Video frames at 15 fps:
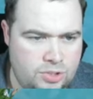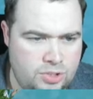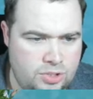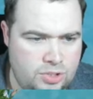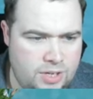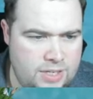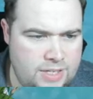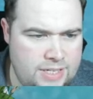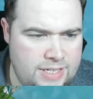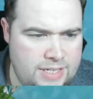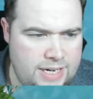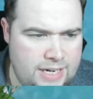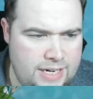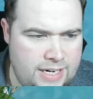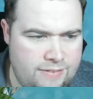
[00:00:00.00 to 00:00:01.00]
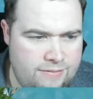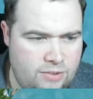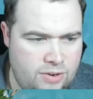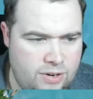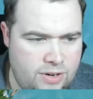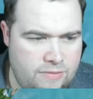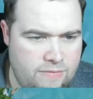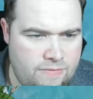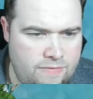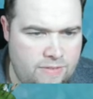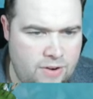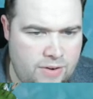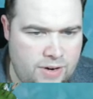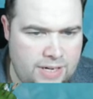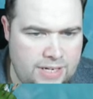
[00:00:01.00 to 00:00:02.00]
Just seeing if I can
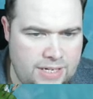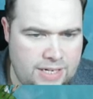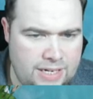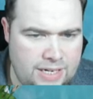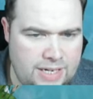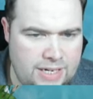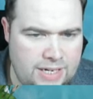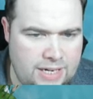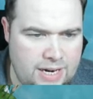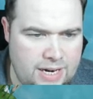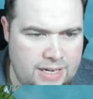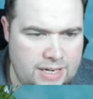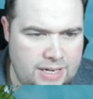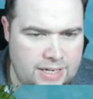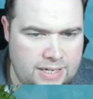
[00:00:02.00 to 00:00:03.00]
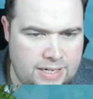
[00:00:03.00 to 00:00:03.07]
find clay.